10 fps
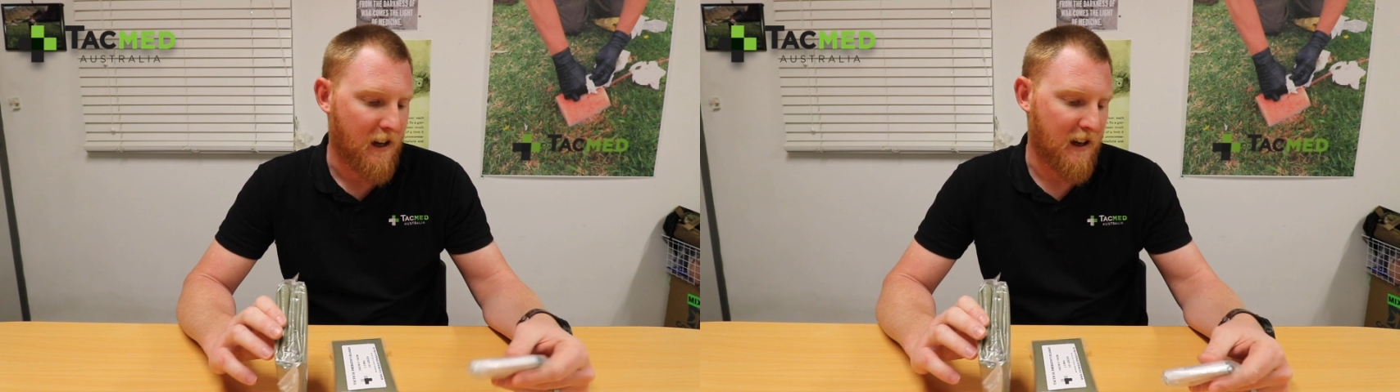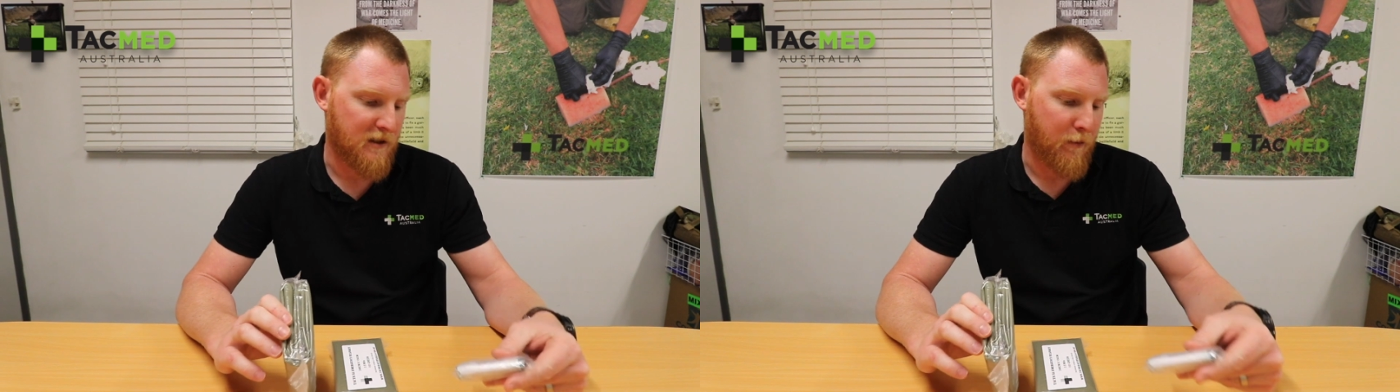
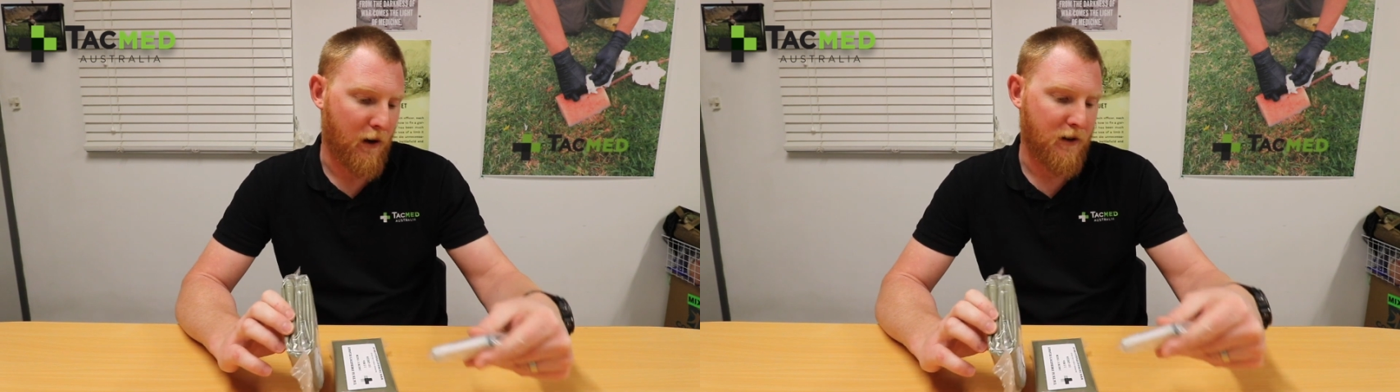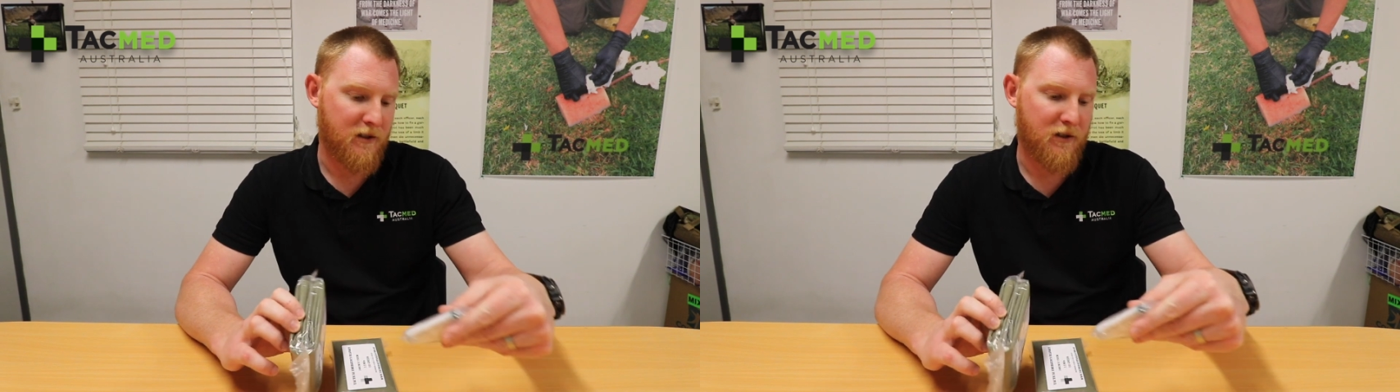as
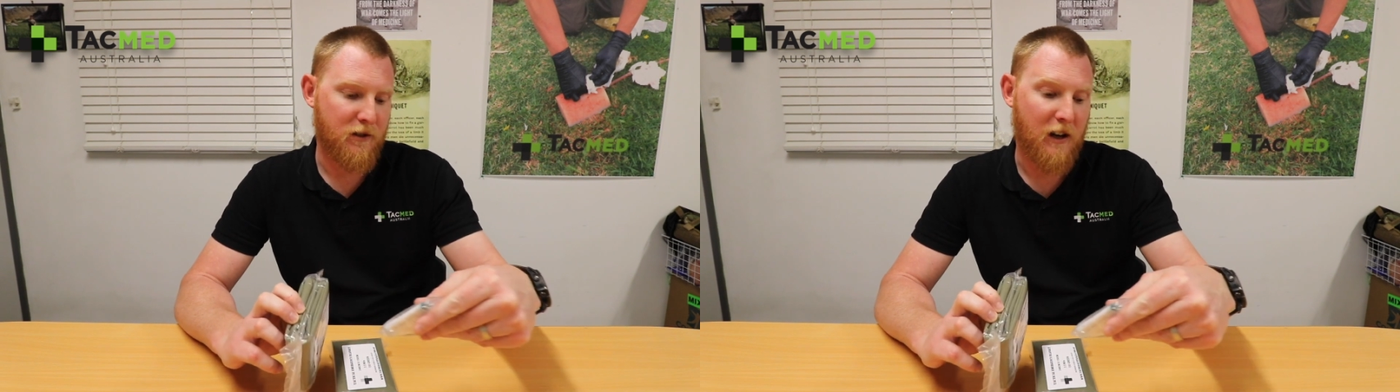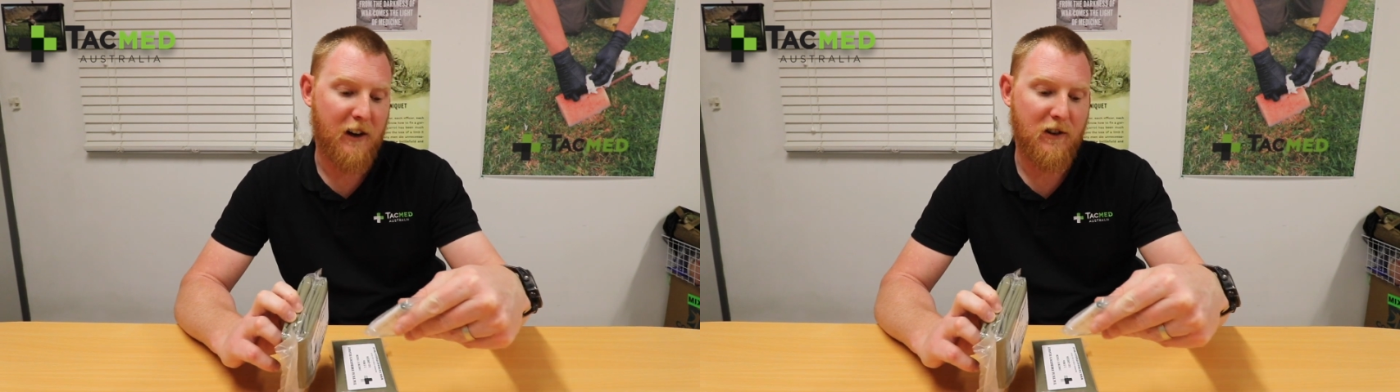opposed
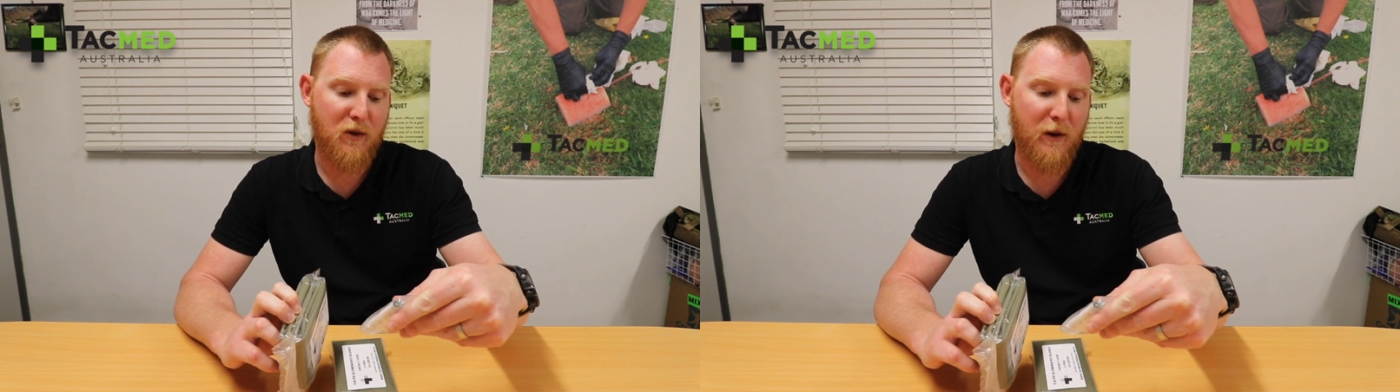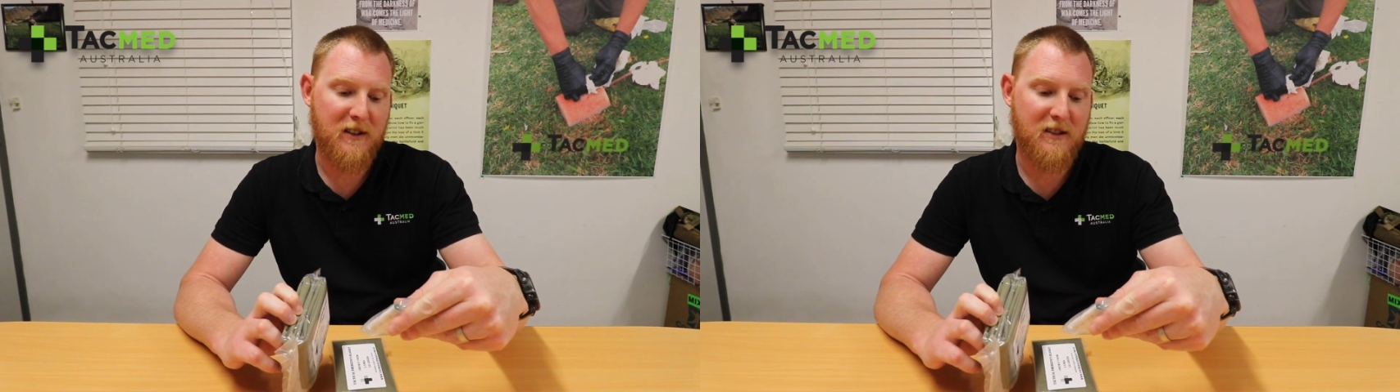to
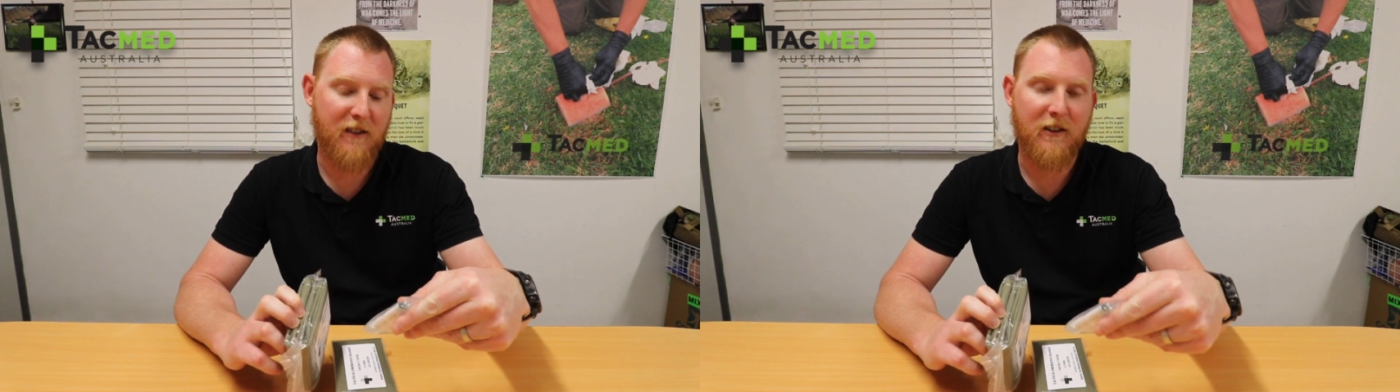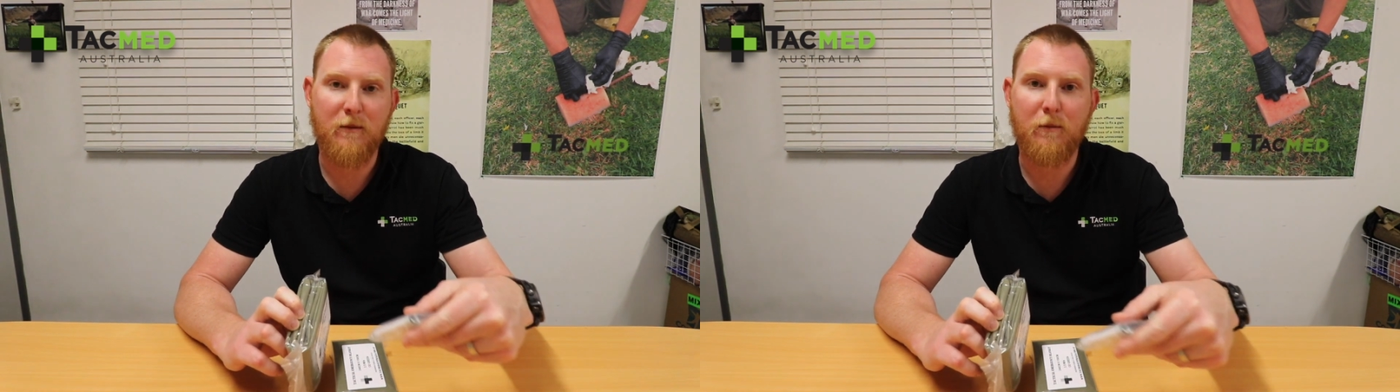
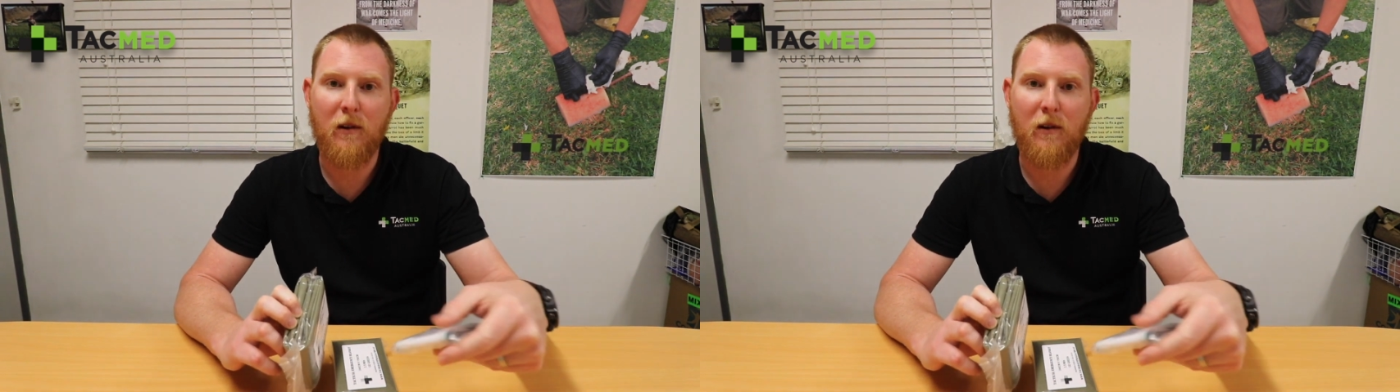127